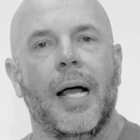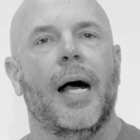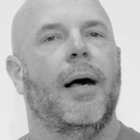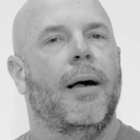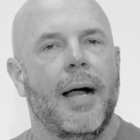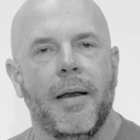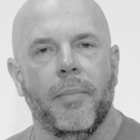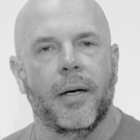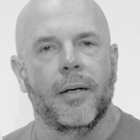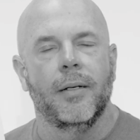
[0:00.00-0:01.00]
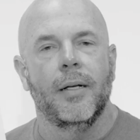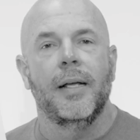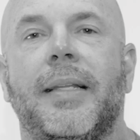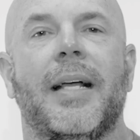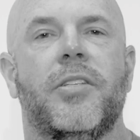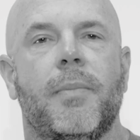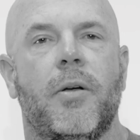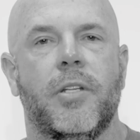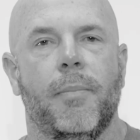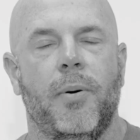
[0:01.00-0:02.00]
Alignment. That's the
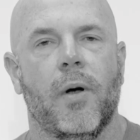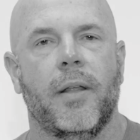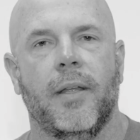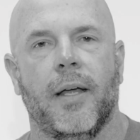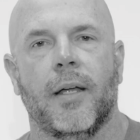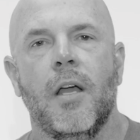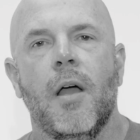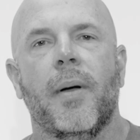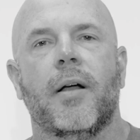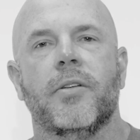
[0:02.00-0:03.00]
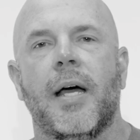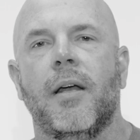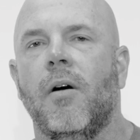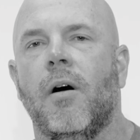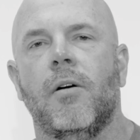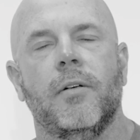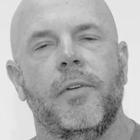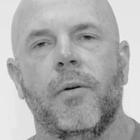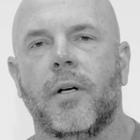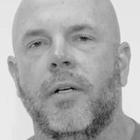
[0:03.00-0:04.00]
most important thing, because I know all of
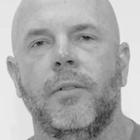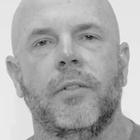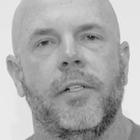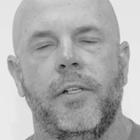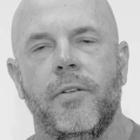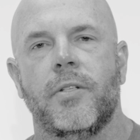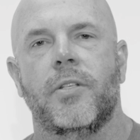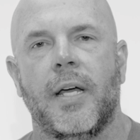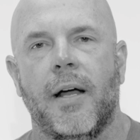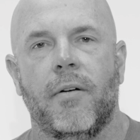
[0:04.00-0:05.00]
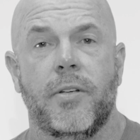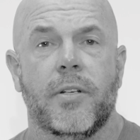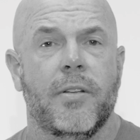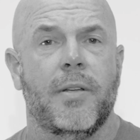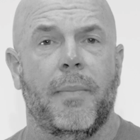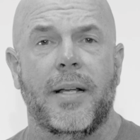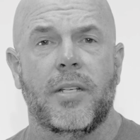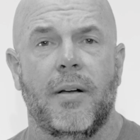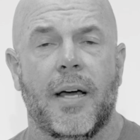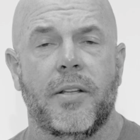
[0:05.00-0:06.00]
you are cool and you're using silencers because it makes
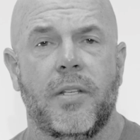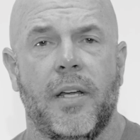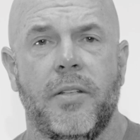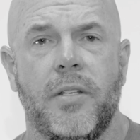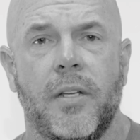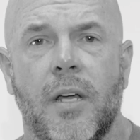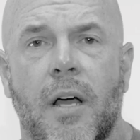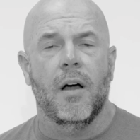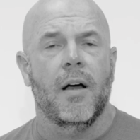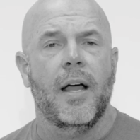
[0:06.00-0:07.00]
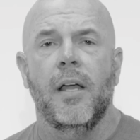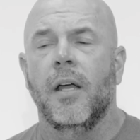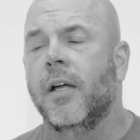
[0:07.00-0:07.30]
a lot of sense. All right,